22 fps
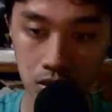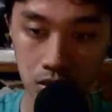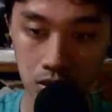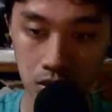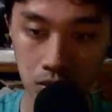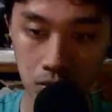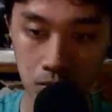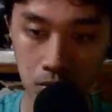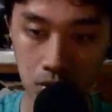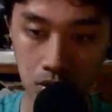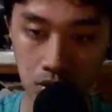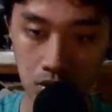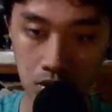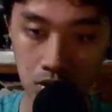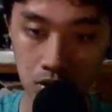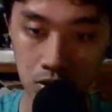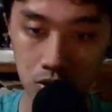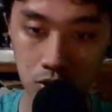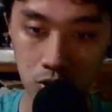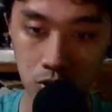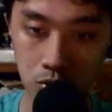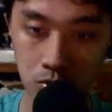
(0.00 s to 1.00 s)
place it
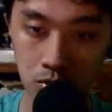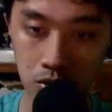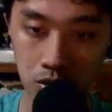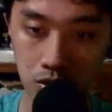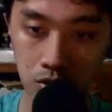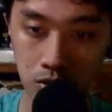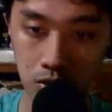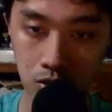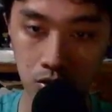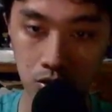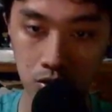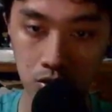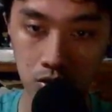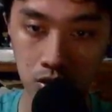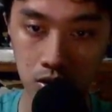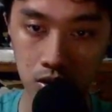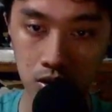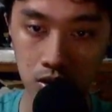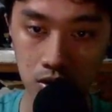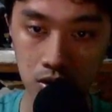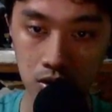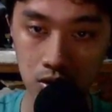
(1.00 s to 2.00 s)
super close to
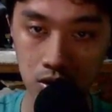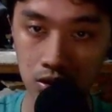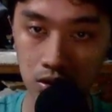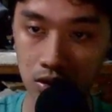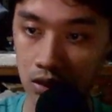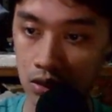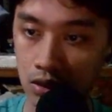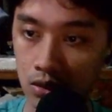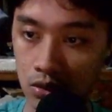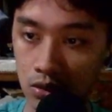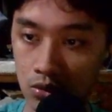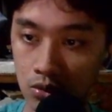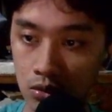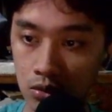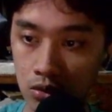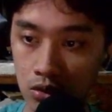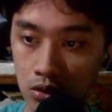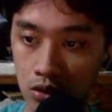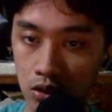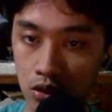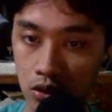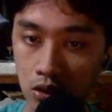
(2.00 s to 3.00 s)
the silo,
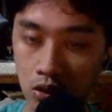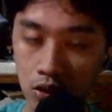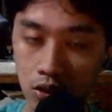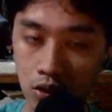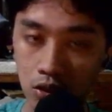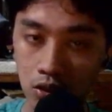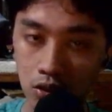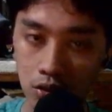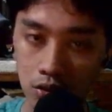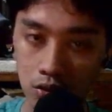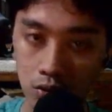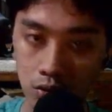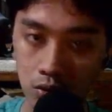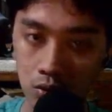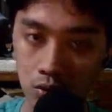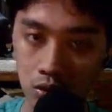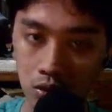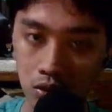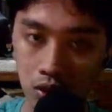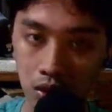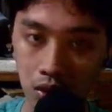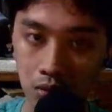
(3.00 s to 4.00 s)

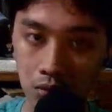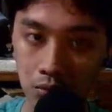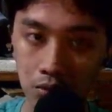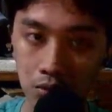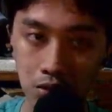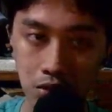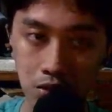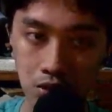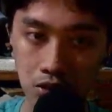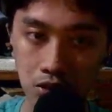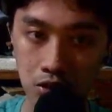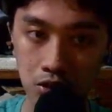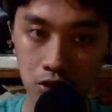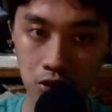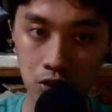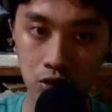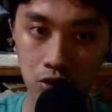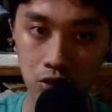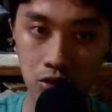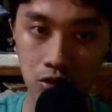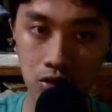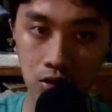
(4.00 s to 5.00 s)
what happens is
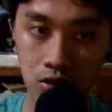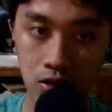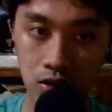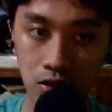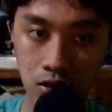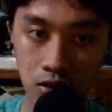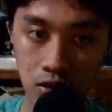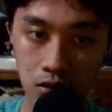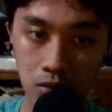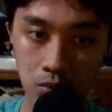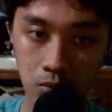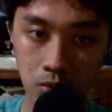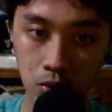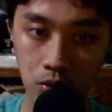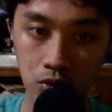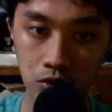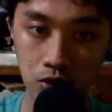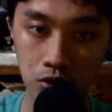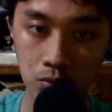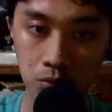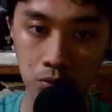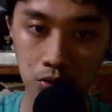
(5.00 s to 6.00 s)
you're just gonna end up
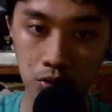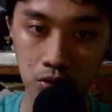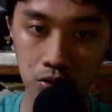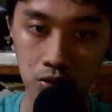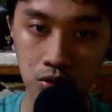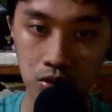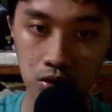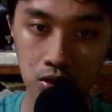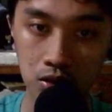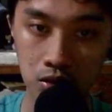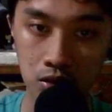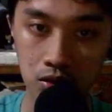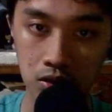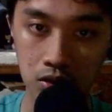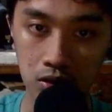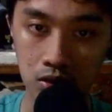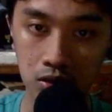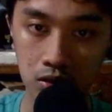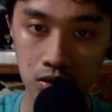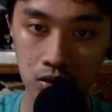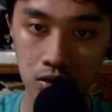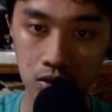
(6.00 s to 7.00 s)
overproducing
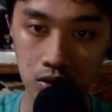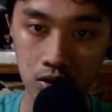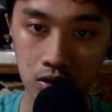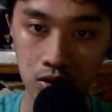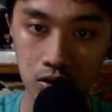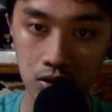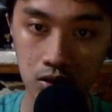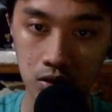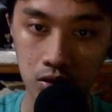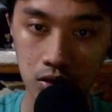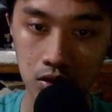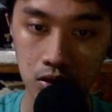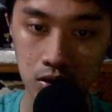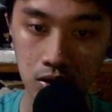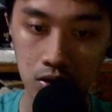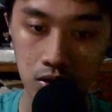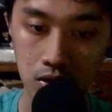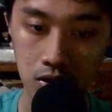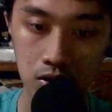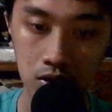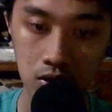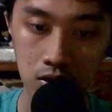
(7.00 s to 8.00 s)
this
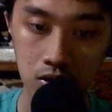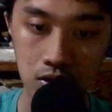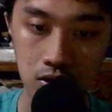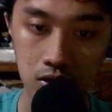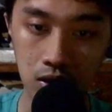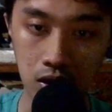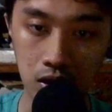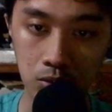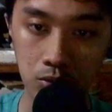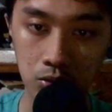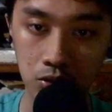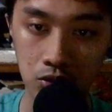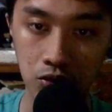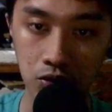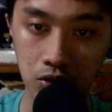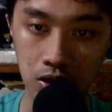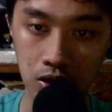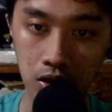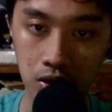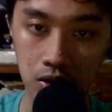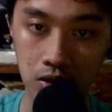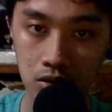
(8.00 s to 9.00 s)
salmon
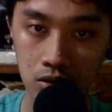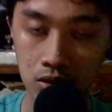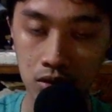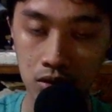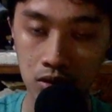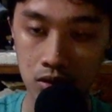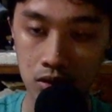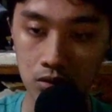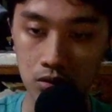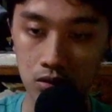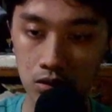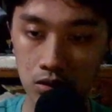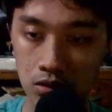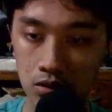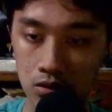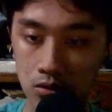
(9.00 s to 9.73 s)
fillet. Yeah, so